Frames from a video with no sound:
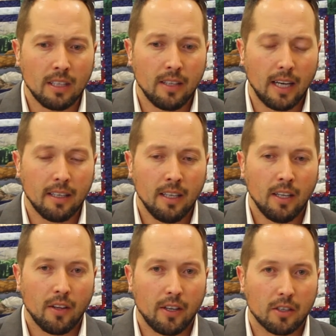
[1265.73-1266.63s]
that
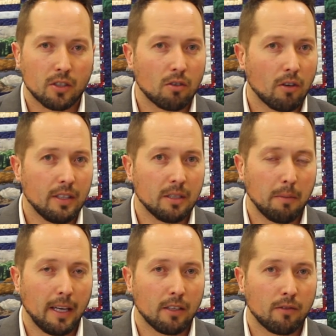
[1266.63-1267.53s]
there is a growing
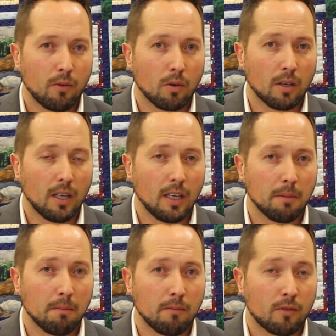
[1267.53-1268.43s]
demand
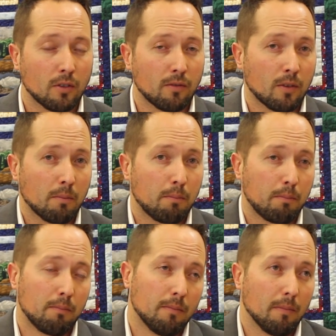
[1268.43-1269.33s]
for
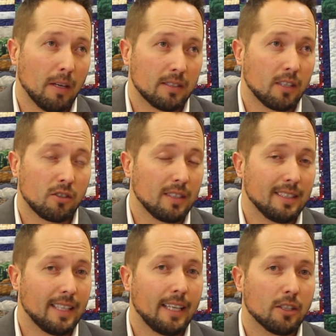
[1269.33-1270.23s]
essentially
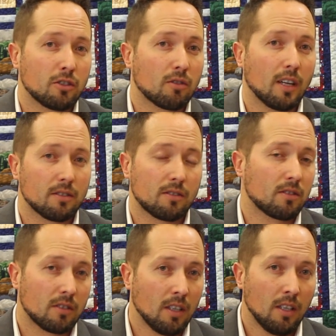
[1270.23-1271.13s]
data
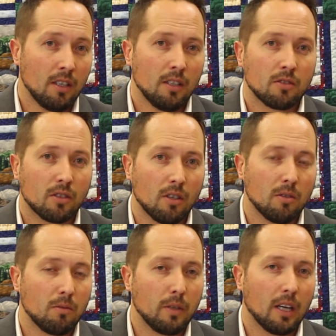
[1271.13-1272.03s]
trusts.
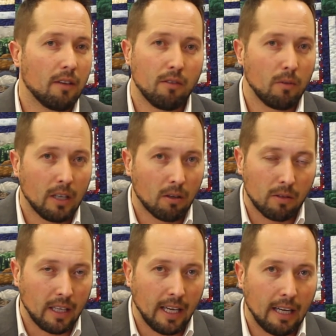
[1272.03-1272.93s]
So we
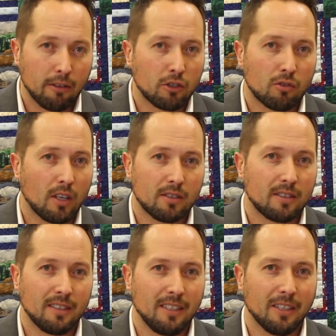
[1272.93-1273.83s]
already have a
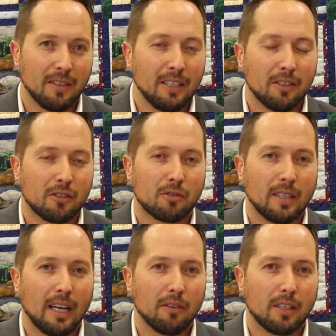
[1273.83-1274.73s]
trust
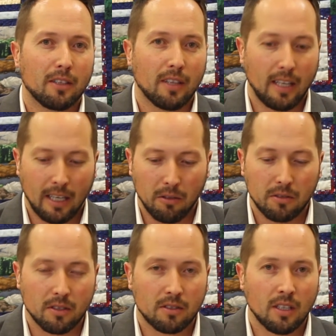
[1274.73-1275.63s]
industry out there that
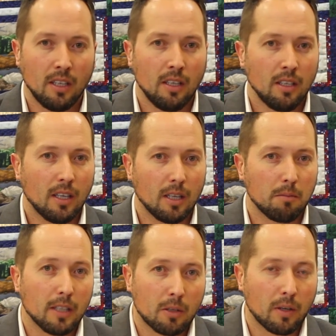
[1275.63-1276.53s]
houses
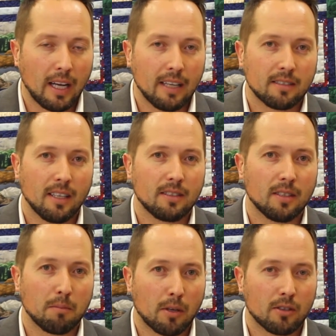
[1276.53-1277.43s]
liquid
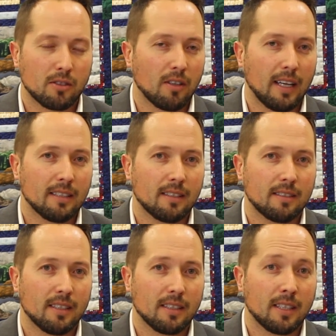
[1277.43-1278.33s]
assets and personal
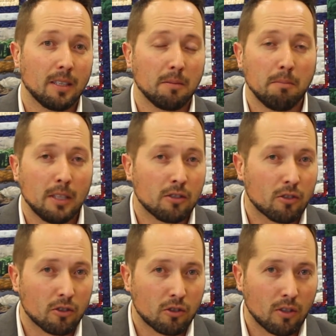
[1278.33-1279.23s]
assets and can
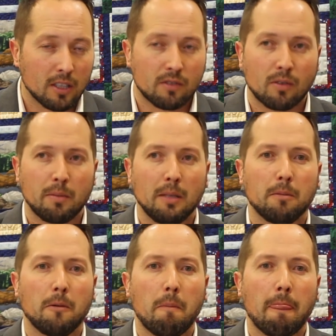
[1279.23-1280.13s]
administer trusts for
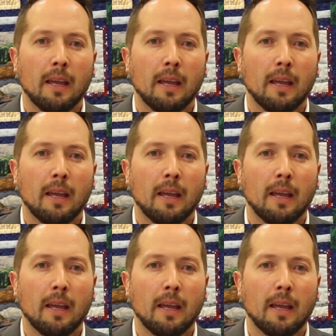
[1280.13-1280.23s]
people.